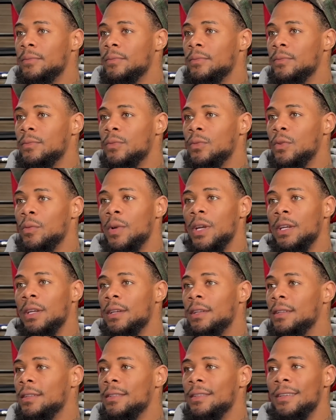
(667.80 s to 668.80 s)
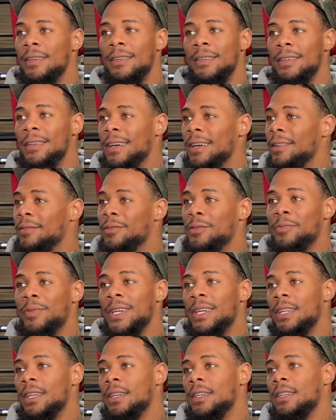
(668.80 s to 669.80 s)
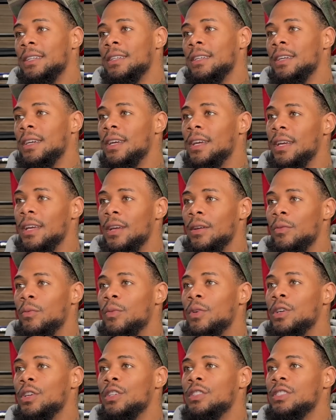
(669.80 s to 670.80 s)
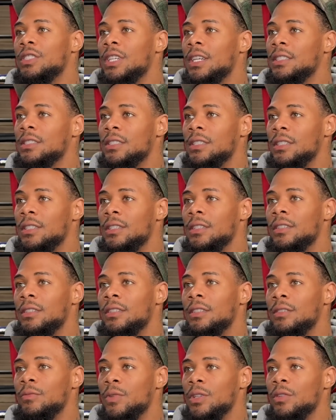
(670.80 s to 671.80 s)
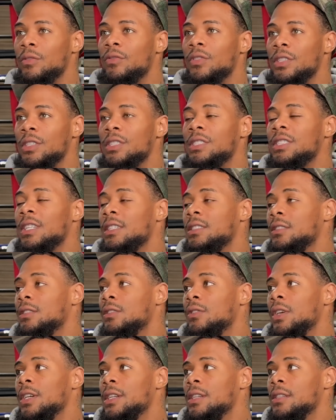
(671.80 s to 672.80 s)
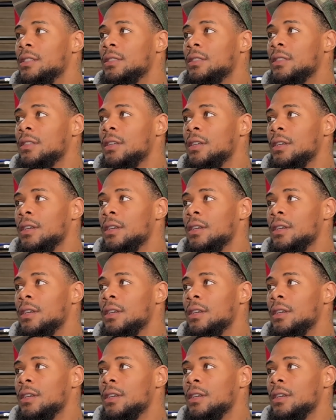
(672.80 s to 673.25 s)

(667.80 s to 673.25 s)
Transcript: We're making a hell of a payday, and we're really chasing greatness.